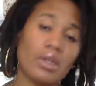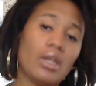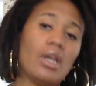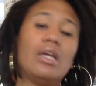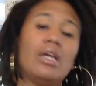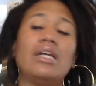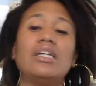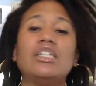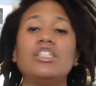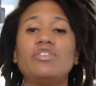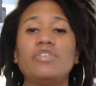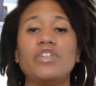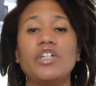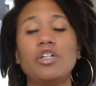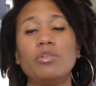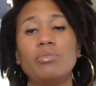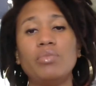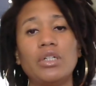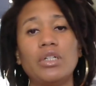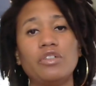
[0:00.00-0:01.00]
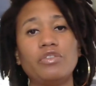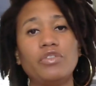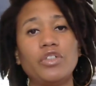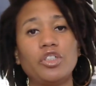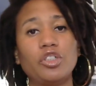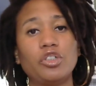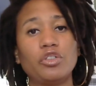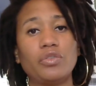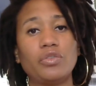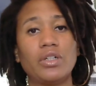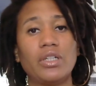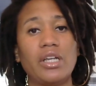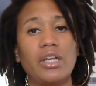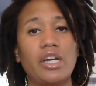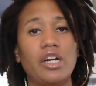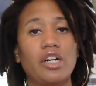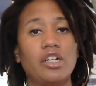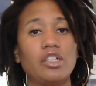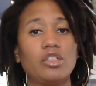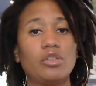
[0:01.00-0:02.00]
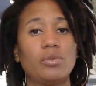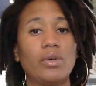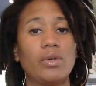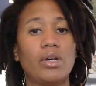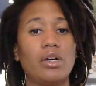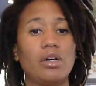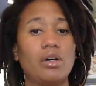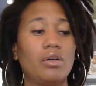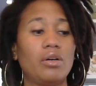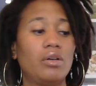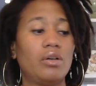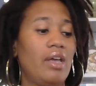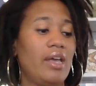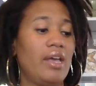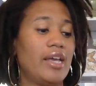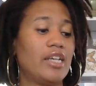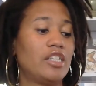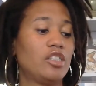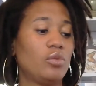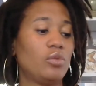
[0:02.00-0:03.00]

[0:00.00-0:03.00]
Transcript: It is very beneficial for the hair as well as